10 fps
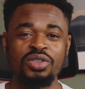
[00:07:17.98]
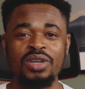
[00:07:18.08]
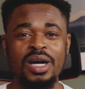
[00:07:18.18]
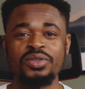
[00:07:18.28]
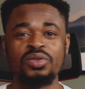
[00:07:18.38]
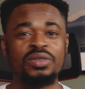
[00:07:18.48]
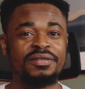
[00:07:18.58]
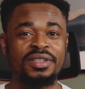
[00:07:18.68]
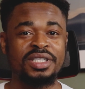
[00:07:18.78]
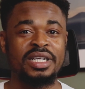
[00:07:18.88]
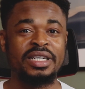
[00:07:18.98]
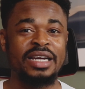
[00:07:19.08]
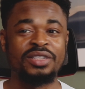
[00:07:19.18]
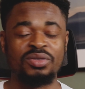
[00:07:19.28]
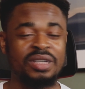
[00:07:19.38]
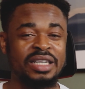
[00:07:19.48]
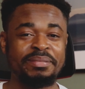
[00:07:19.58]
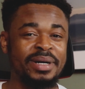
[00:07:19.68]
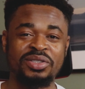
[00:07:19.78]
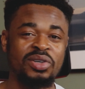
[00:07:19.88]
You should know how to leverage AI to
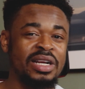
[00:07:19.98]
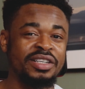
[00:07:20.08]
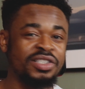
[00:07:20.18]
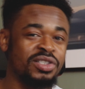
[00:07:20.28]
get a particular